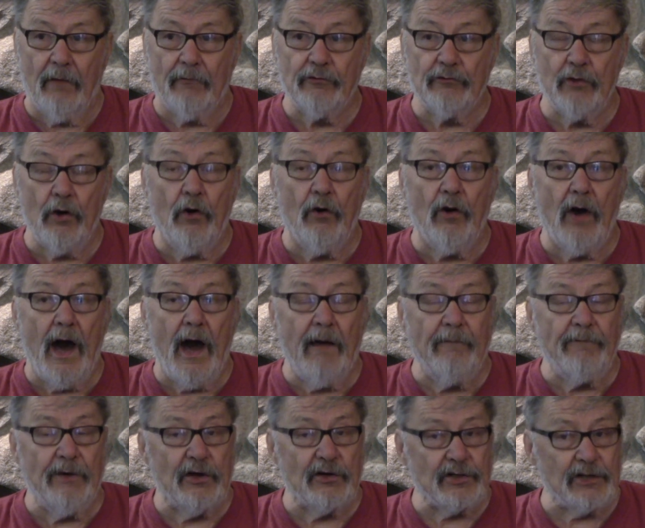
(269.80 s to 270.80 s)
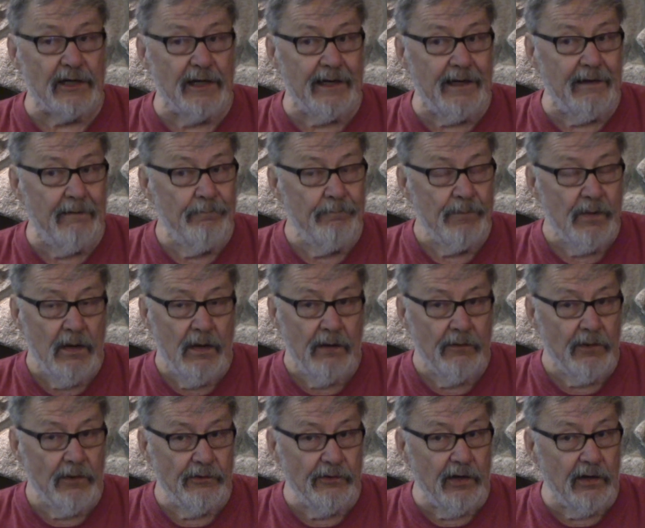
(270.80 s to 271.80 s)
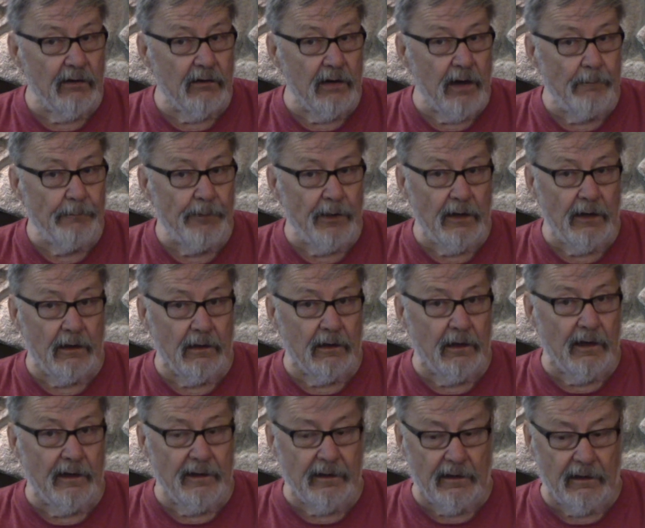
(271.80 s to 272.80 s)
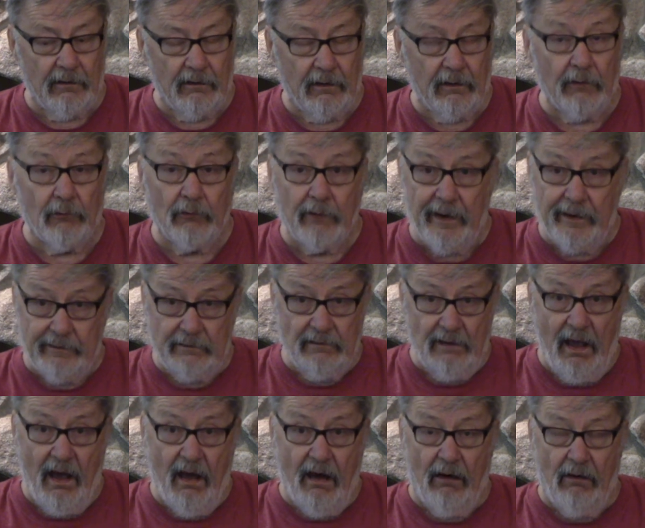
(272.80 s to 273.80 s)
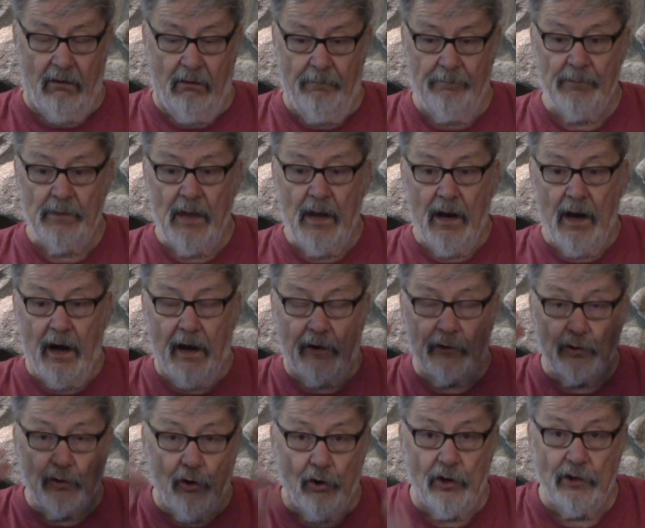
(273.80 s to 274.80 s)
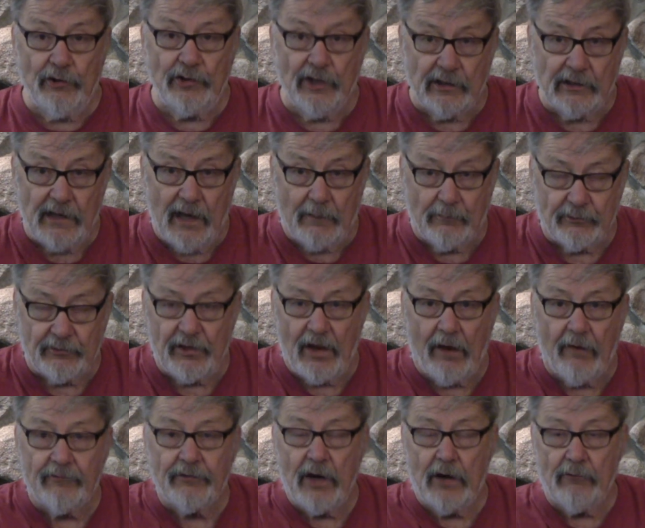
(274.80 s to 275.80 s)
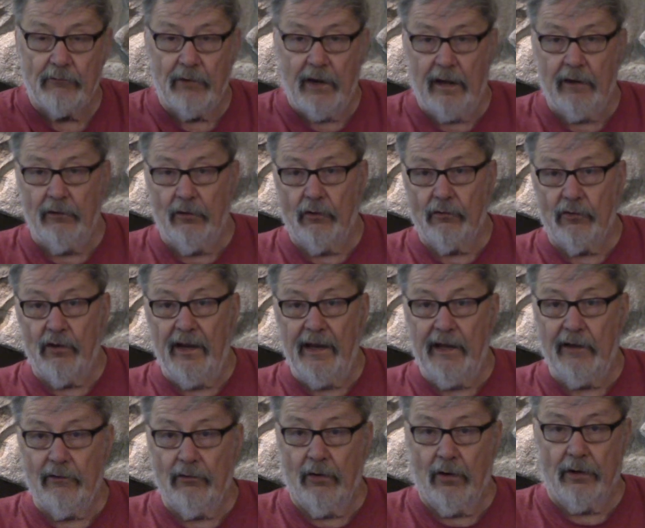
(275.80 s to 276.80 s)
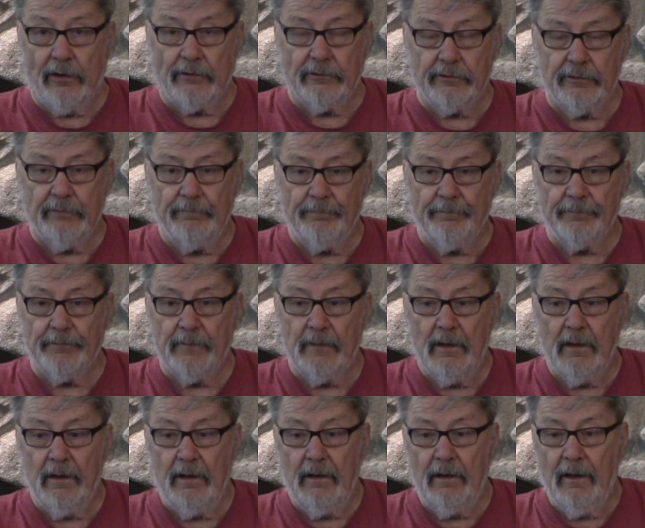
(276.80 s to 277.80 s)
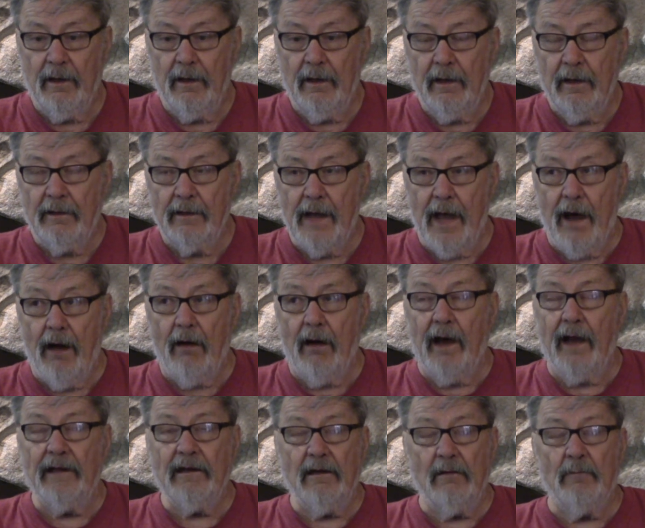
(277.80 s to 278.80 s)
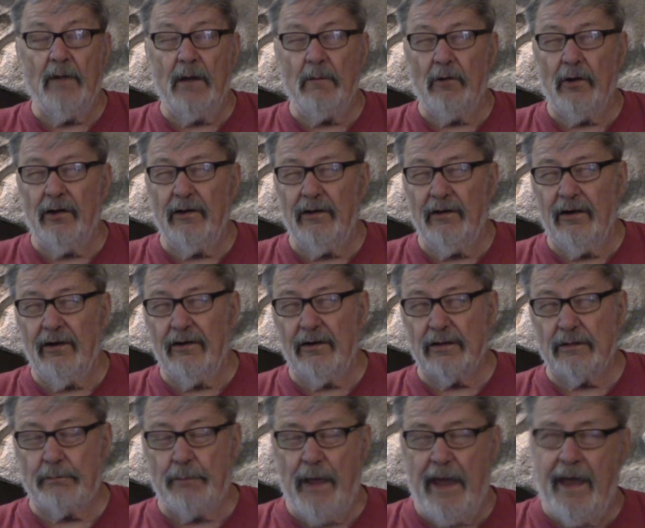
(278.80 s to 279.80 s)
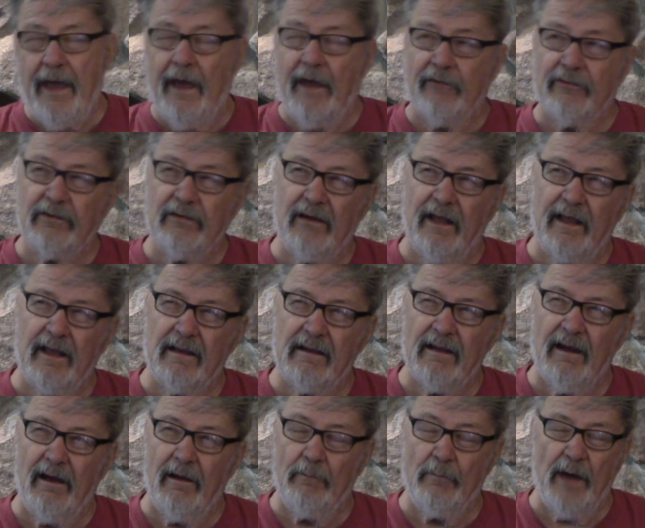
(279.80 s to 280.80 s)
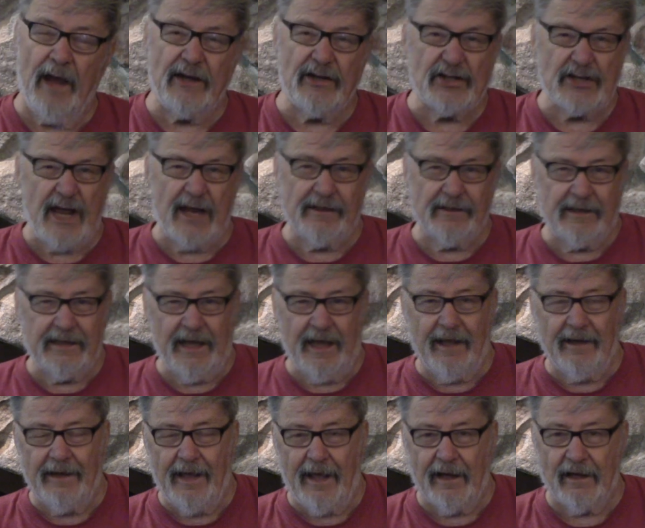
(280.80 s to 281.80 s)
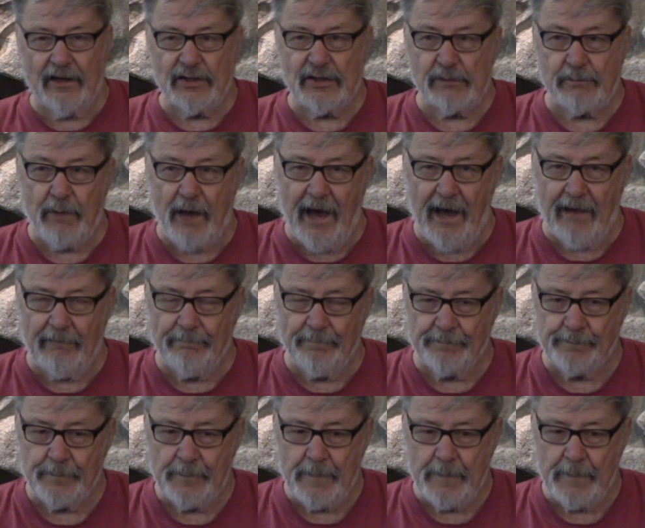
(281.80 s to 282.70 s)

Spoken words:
So obviously the deer up in our hunting area right now are gorging themselves on red oak acorns. Now I can remember years past, my son Ken had a spot